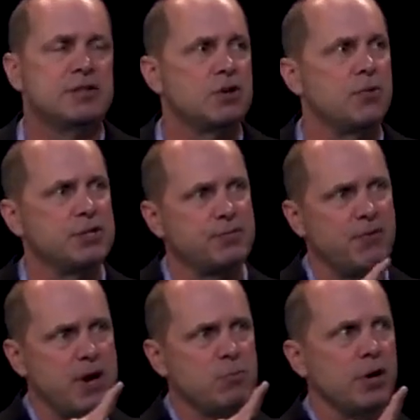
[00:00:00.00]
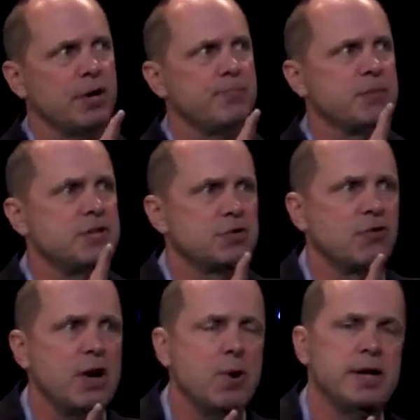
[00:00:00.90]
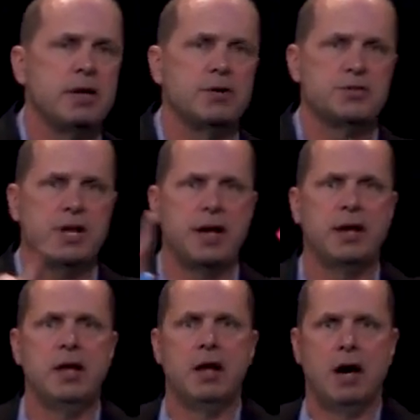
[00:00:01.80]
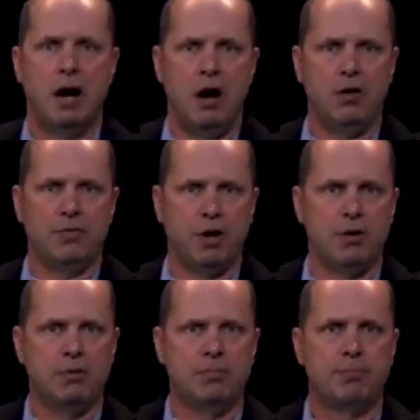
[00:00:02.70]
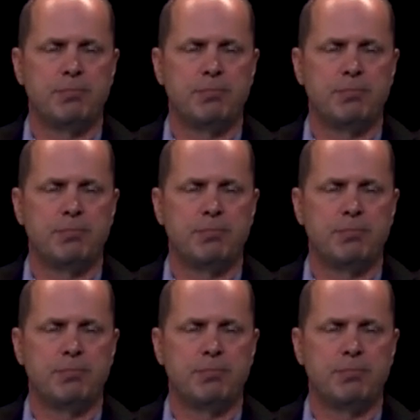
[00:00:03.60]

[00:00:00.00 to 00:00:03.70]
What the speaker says: So this framework is a great way to understand all of your